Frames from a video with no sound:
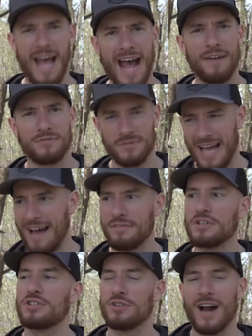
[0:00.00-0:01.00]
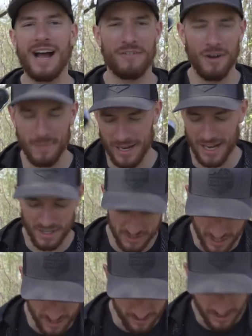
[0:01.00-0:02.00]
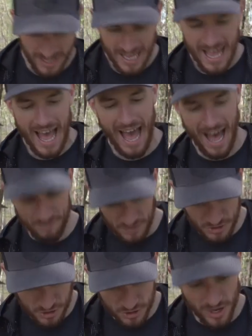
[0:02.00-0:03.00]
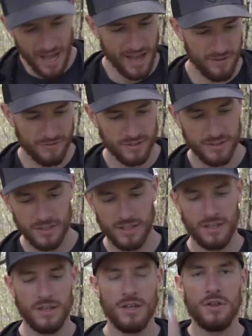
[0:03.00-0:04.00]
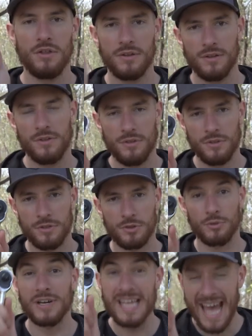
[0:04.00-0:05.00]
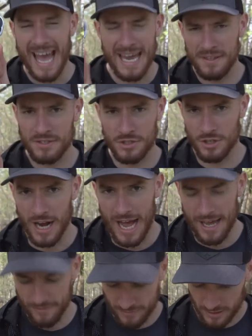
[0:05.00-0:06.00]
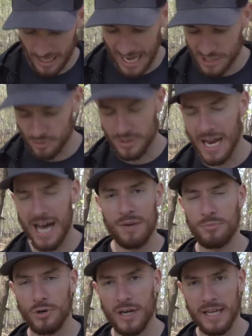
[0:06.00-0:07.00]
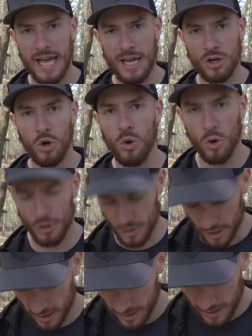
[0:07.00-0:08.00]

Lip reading: Half-inch drive. Oh my gosh, thank you. Half-inch drive, 3/8 drive. I do not bring a quarter.